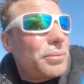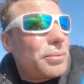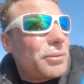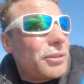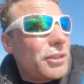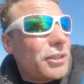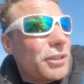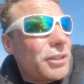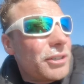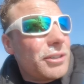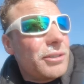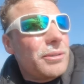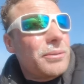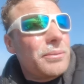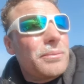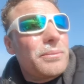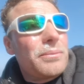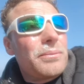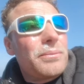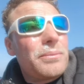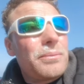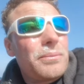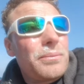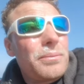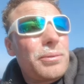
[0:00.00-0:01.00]
pretty,
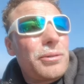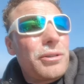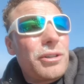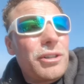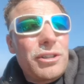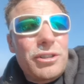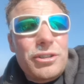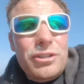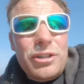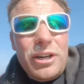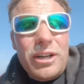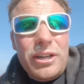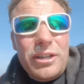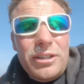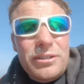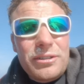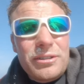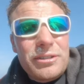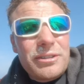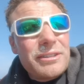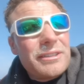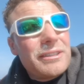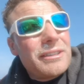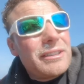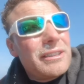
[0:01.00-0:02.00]
pretty
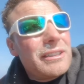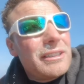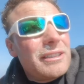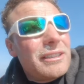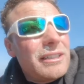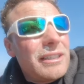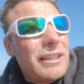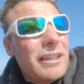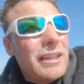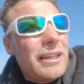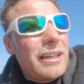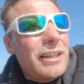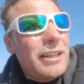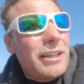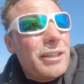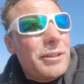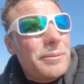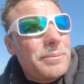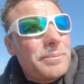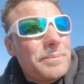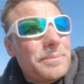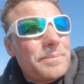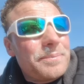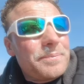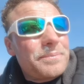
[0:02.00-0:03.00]
drained.
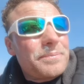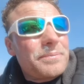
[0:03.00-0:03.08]
Um,